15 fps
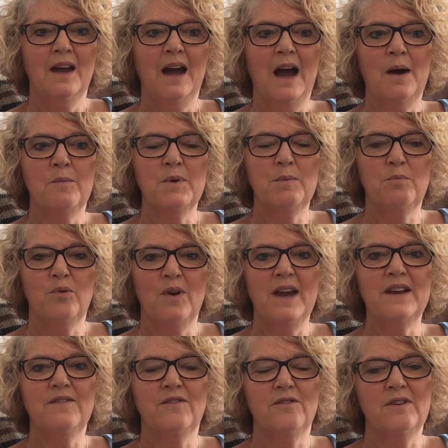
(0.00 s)
And we
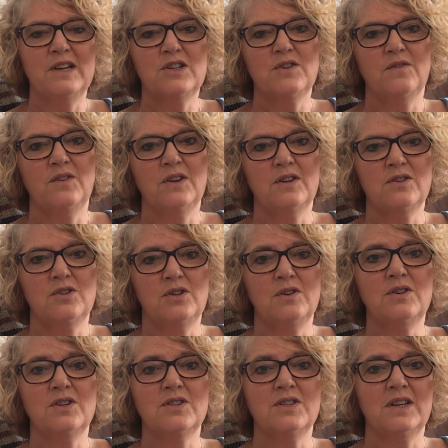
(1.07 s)
prayed for each of the
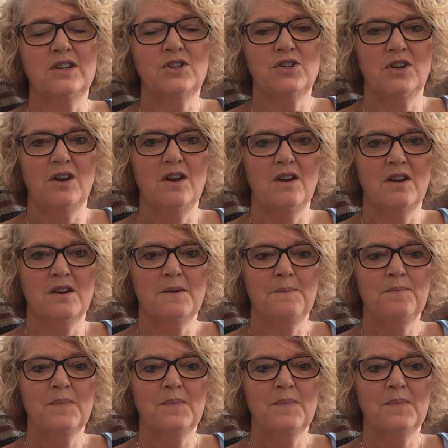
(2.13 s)
students in turn,